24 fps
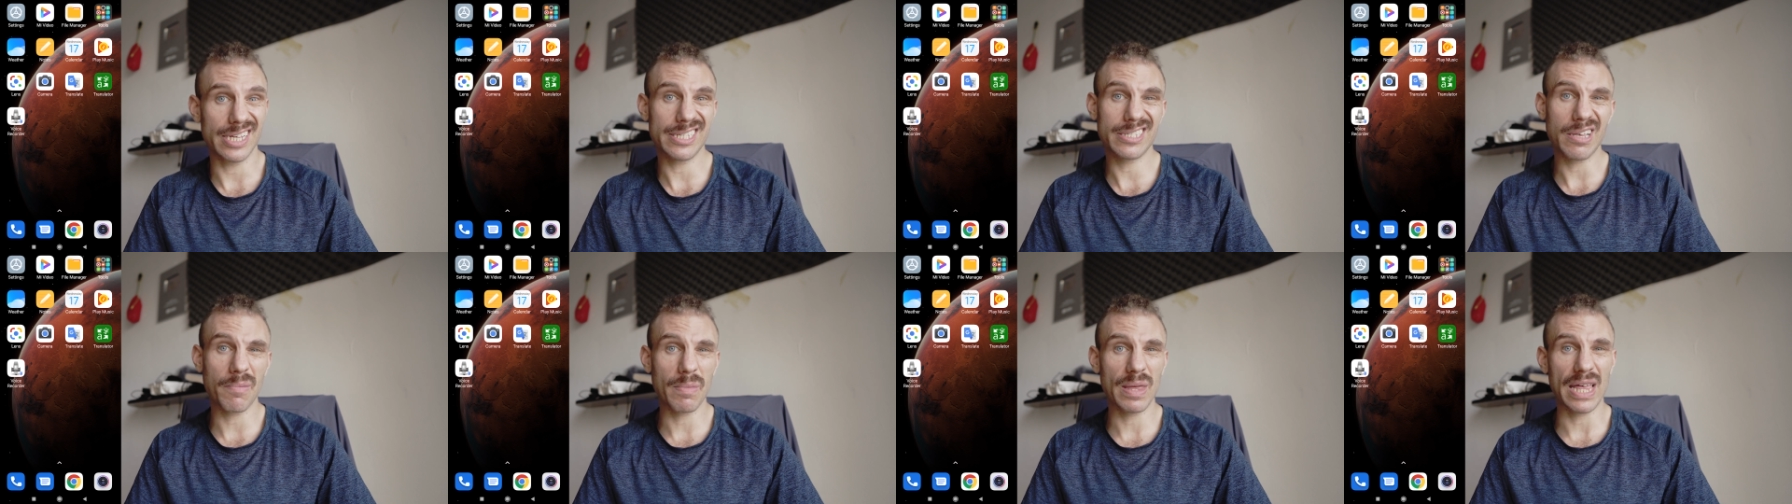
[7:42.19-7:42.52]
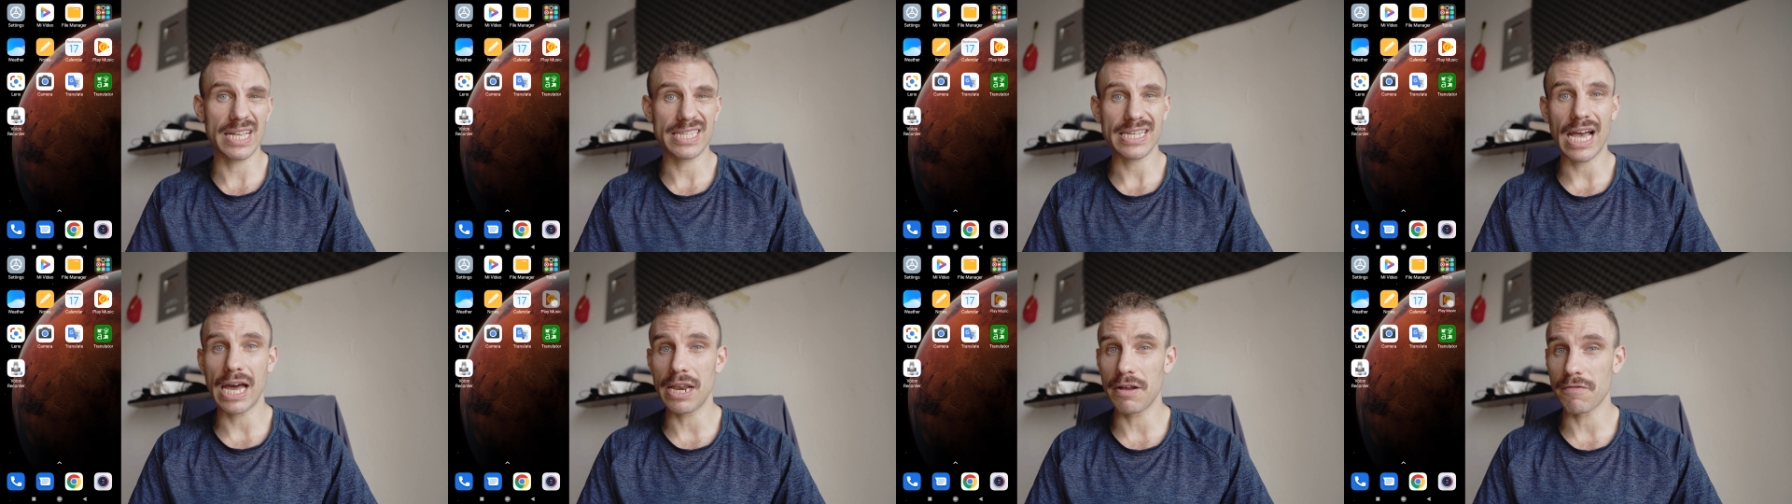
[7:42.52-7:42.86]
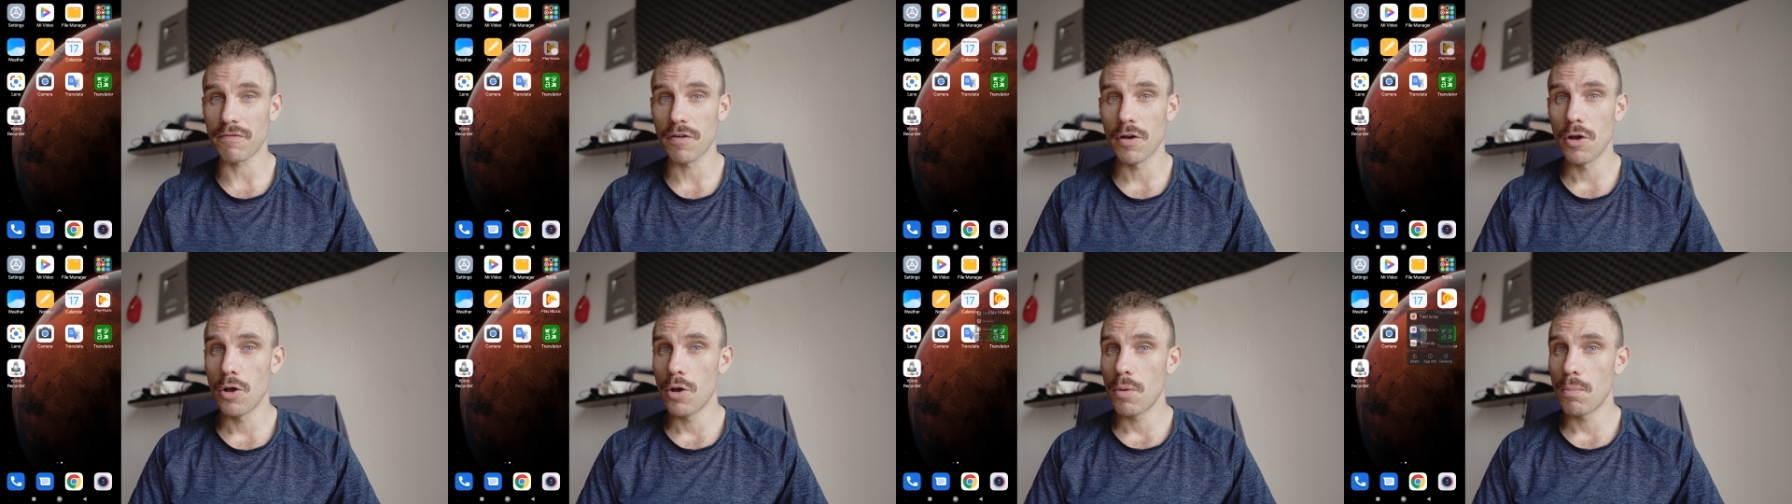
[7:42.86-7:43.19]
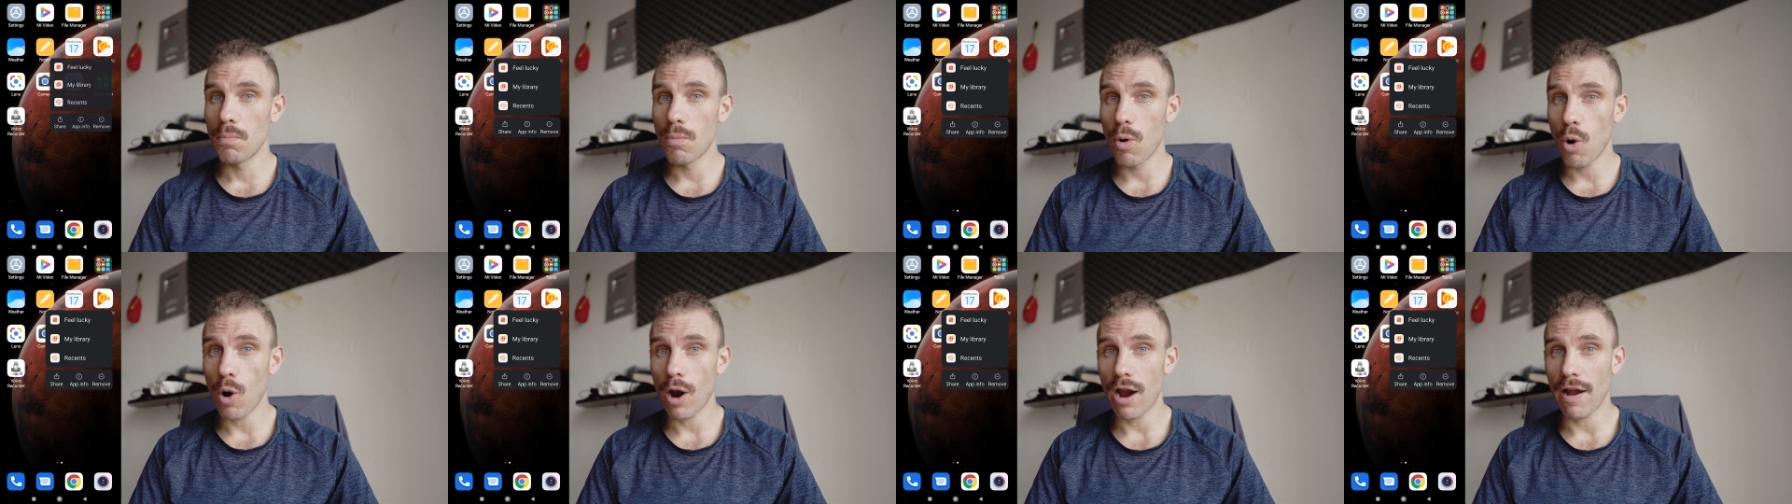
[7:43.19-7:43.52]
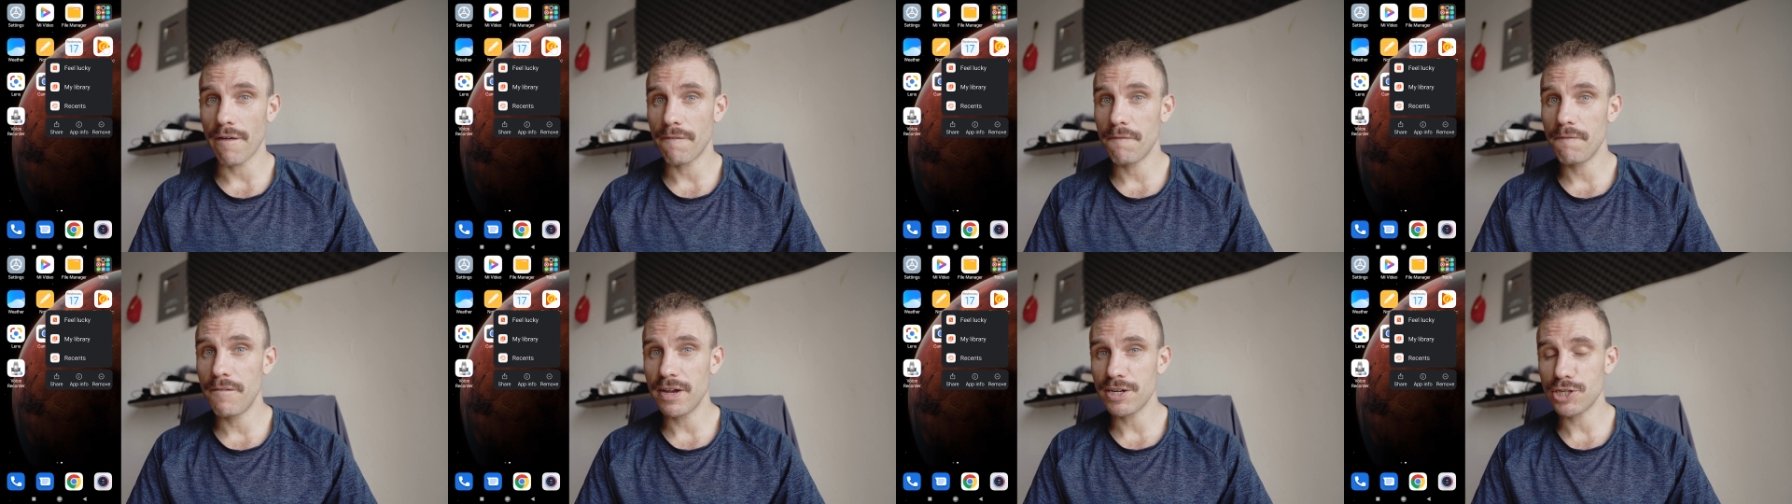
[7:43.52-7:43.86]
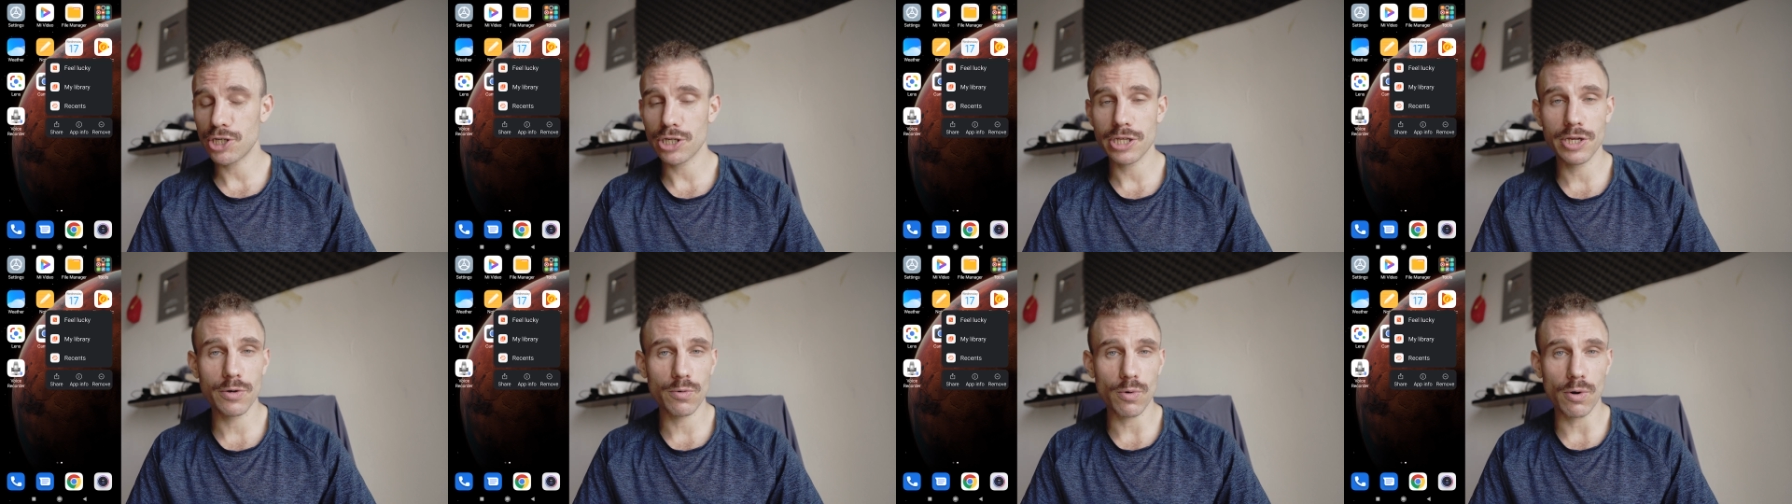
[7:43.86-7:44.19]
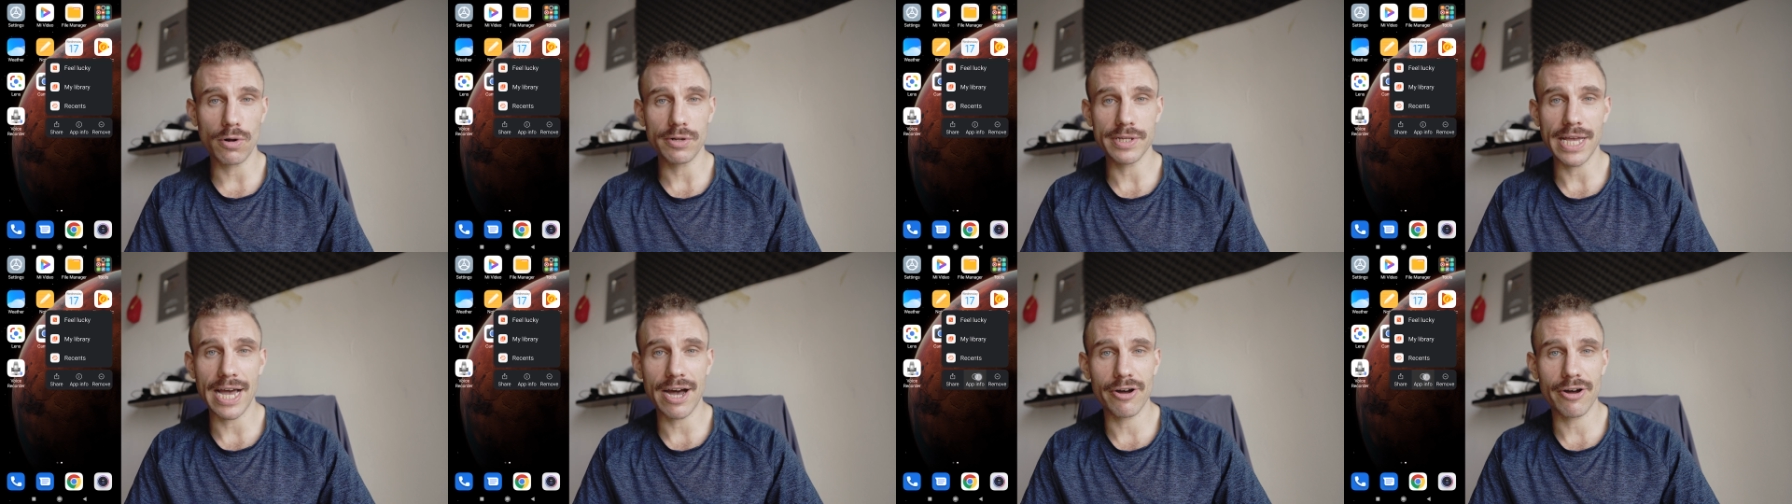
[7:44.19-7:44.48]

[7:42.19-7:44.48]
It's something that's kind of more officially rolled